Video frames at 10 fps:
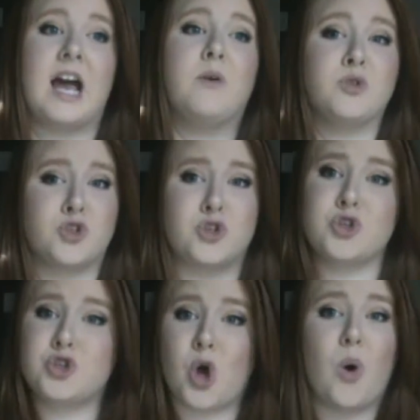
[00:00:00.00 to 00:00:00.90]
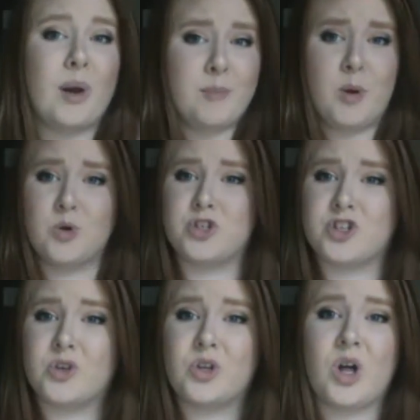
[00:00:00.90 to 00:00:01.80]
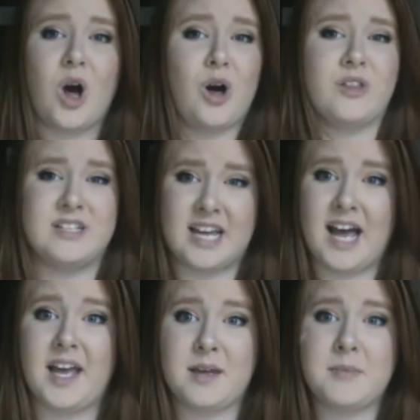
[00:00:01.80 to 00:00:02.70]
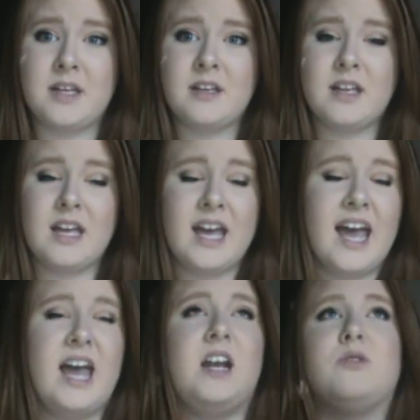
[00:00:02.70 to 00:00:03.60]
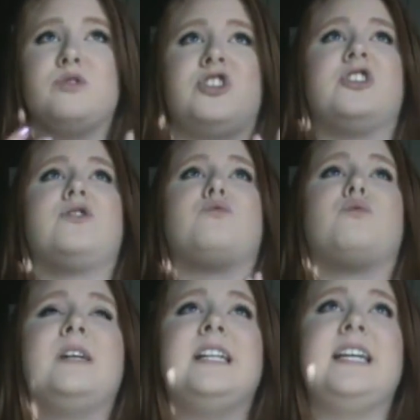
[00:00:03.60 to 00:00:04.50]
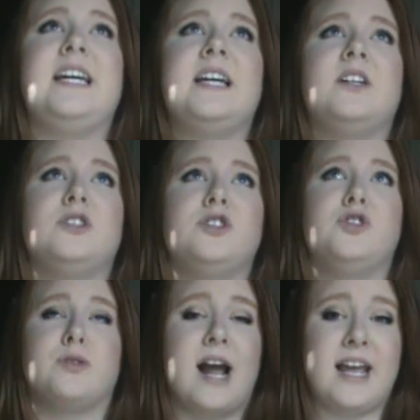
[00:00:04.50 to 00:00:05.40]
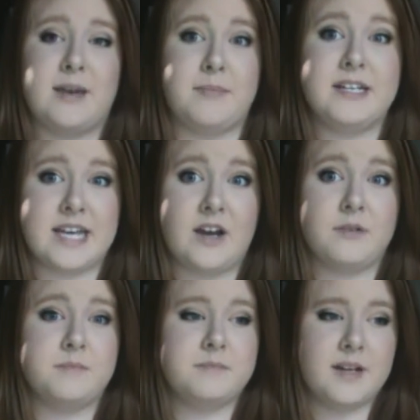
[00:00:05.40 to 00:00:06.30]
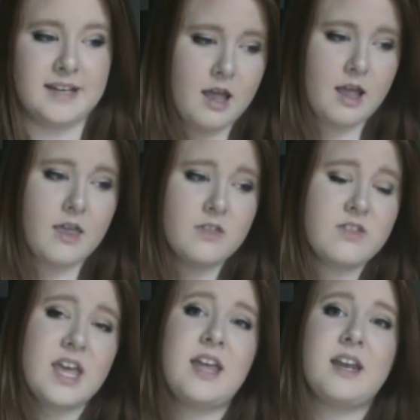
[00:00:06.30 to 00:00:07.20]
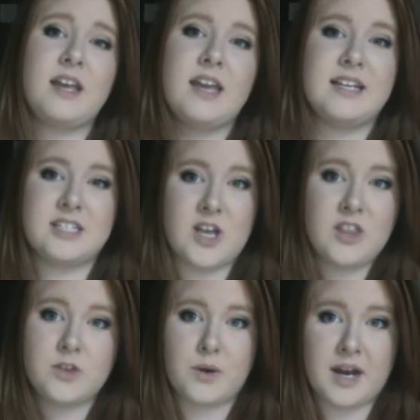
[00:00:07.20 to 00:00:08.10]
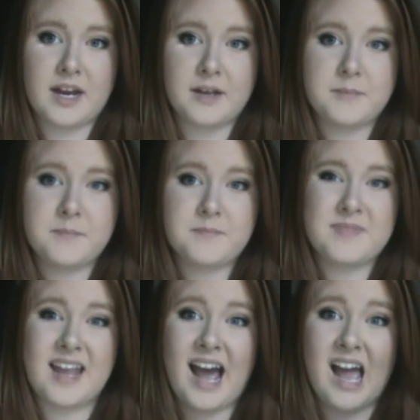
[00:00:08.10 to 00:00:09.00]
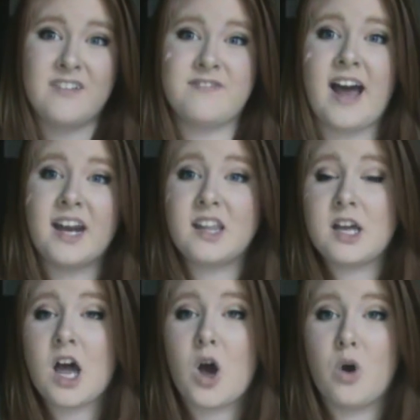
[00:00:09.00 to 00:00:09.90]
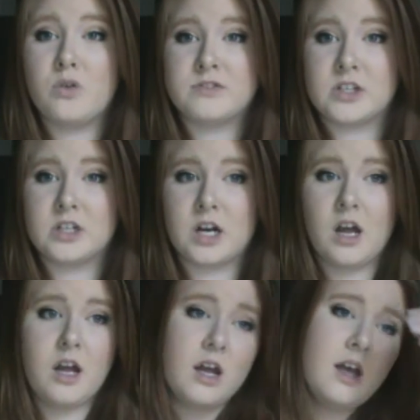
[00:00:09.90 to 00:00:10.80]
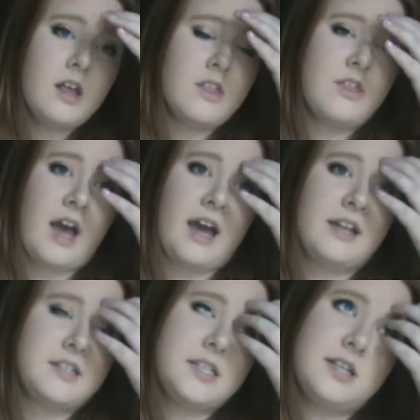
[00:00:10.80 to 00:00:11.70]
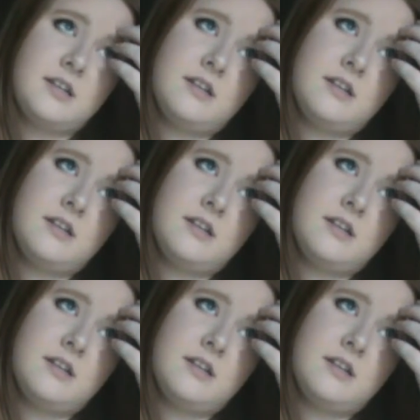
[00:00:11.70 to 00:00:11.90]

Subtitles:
I was just so emotional all the time. and it was just really dragging me down. Then in 10th grade, I finally got over that